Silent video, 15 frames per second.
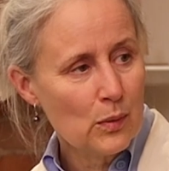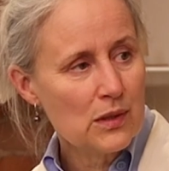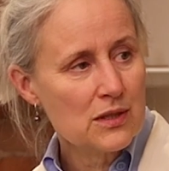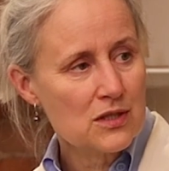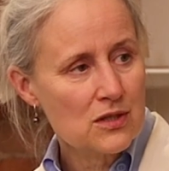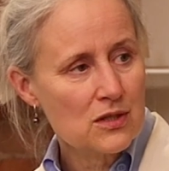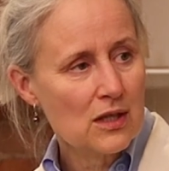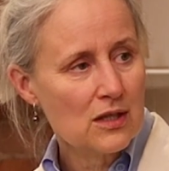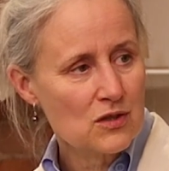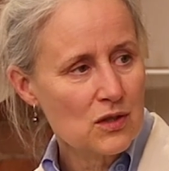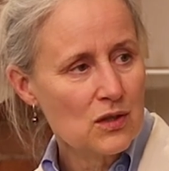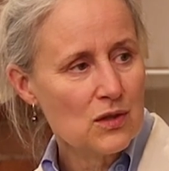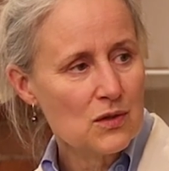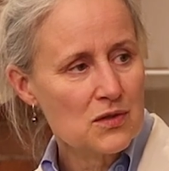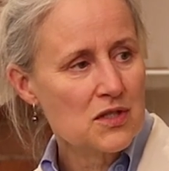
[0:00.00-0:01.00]
be put
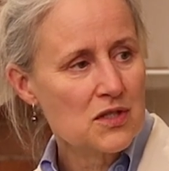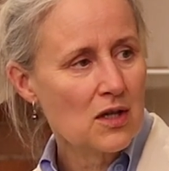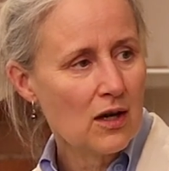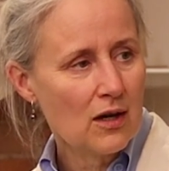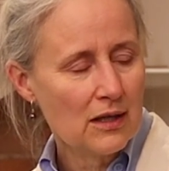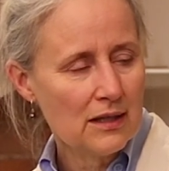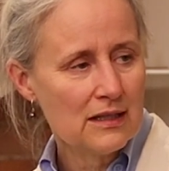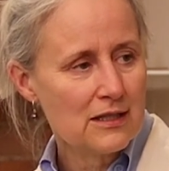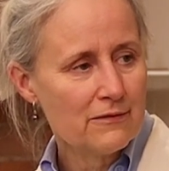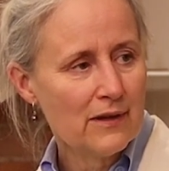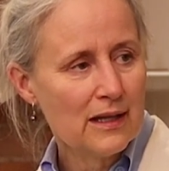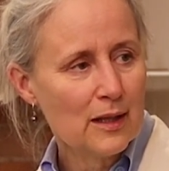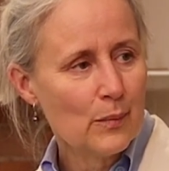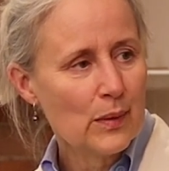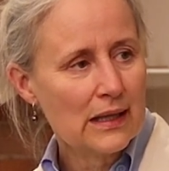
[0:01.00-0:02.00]
to use on
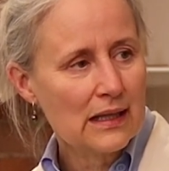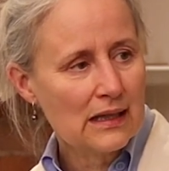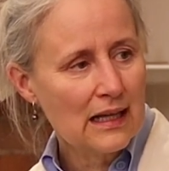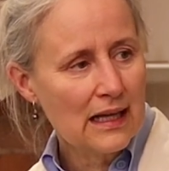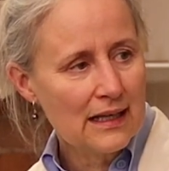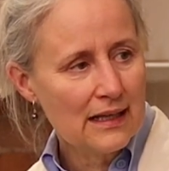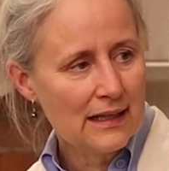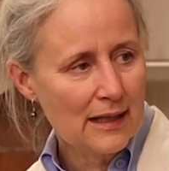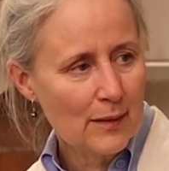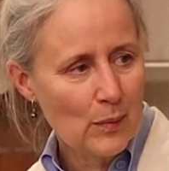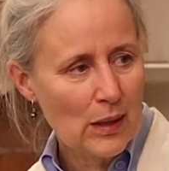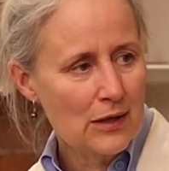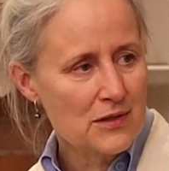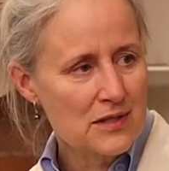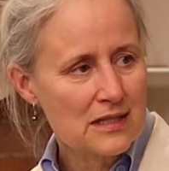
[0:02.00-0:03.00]
developing cladding
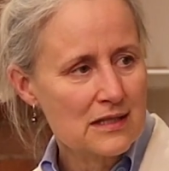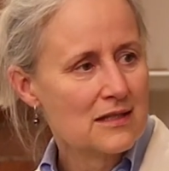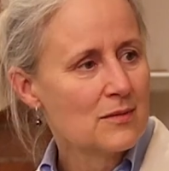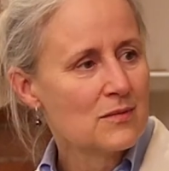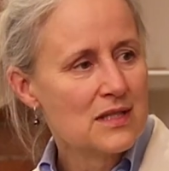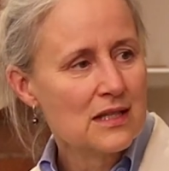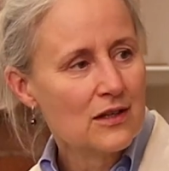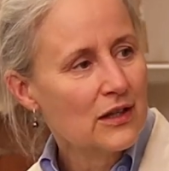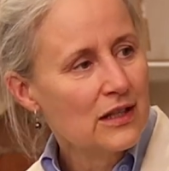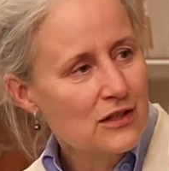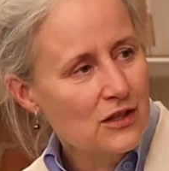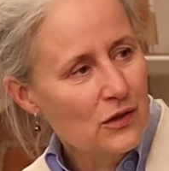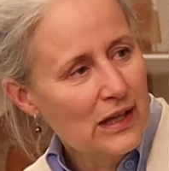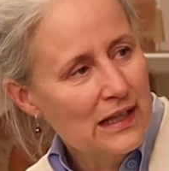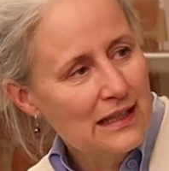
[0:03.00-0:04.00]
and power systems that are
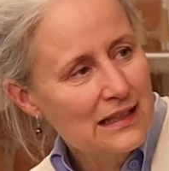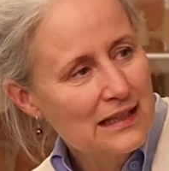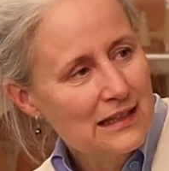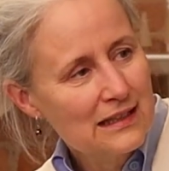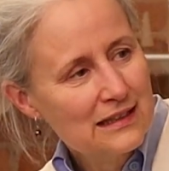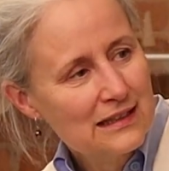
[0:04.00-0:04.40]
integrated.